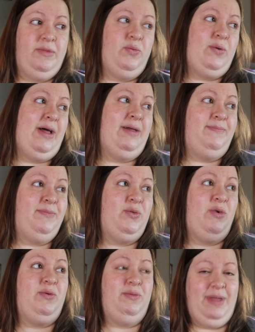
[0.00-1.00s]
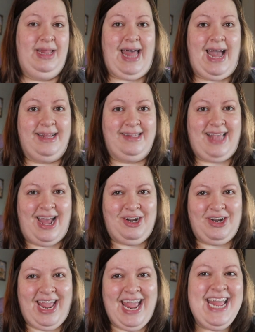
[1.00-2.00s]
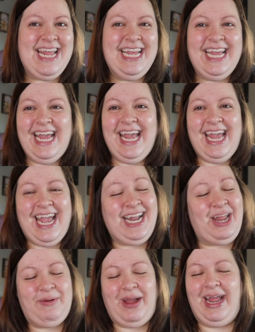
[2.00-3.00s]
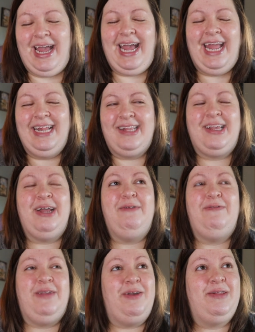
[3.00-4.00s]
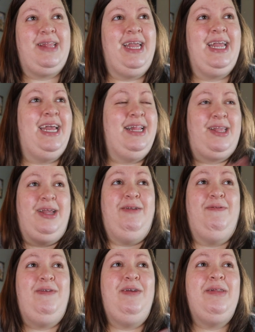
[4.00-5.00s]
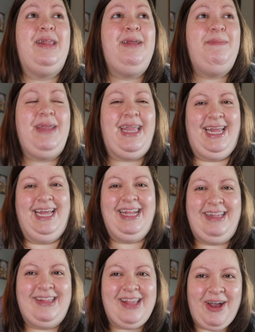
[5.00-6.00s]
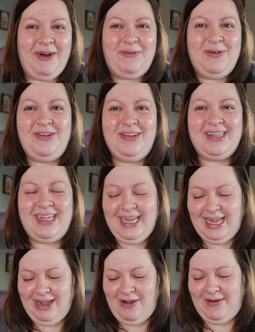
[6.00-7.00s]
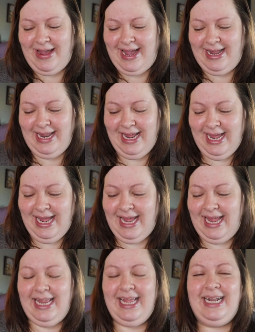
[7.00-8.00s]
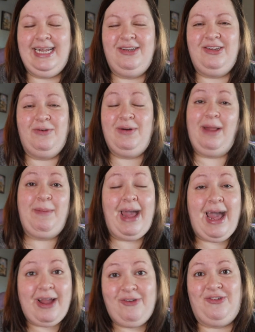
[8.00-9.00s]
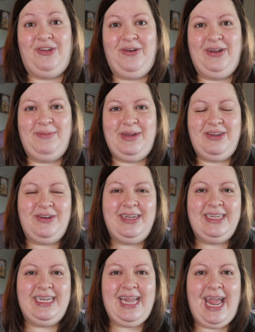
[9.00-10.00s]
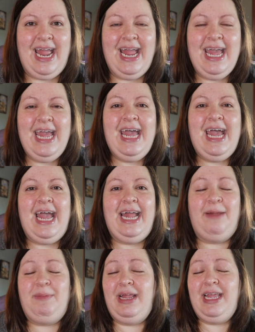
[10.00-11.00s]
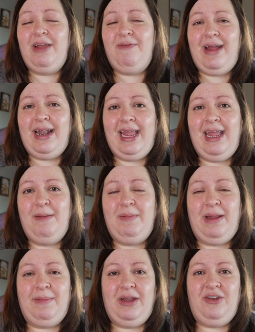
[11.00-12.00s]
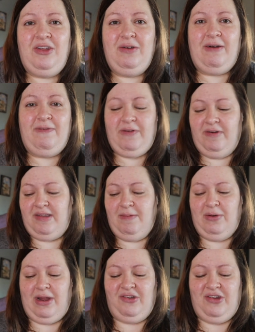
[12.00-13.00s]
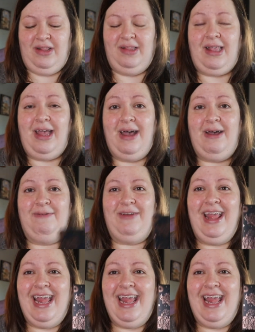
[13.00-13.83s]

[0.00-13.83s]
what would be last Saturday. Anyway, it's confusing. It's confusing me. So we're just going to go ahead and get into what I'm actually going to be doing today. And I'm going to get ready, but I'm going to do a first impressions of